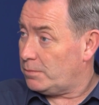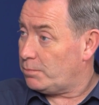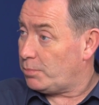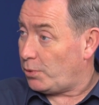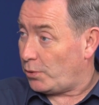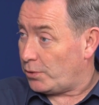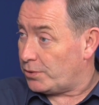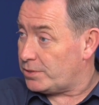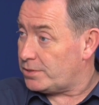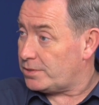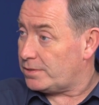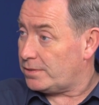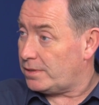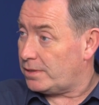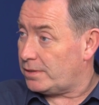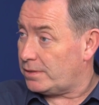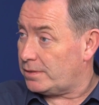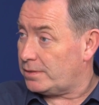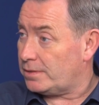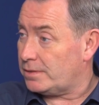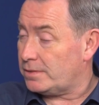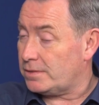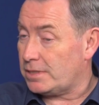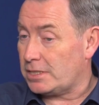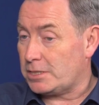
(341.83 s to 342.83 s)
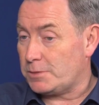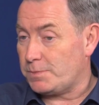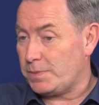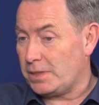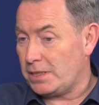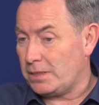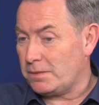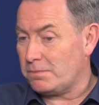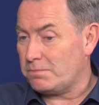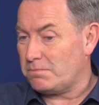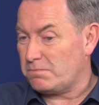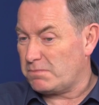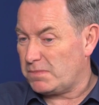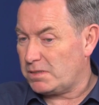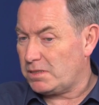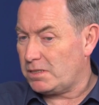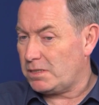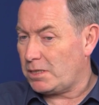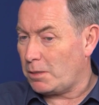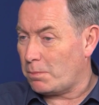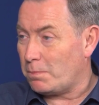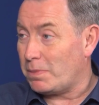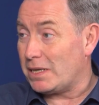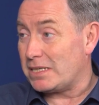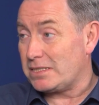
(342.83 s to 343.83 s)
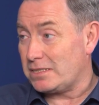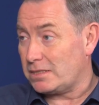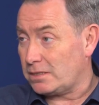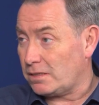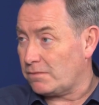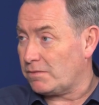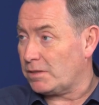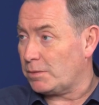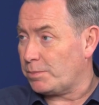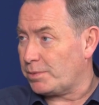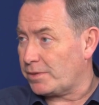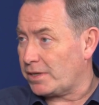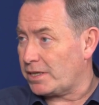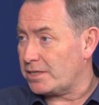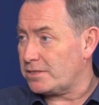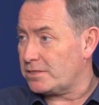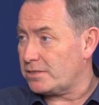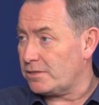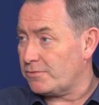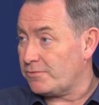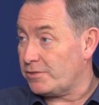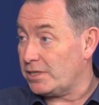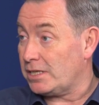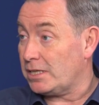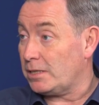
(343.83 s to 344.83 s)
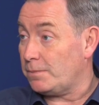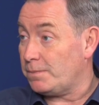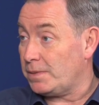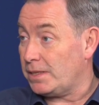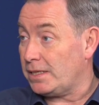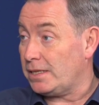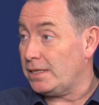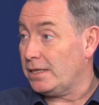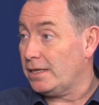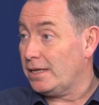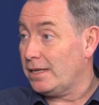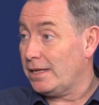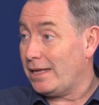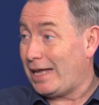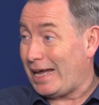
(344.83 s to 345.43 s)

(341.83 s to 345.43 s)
point, and it's been competitively priced to really be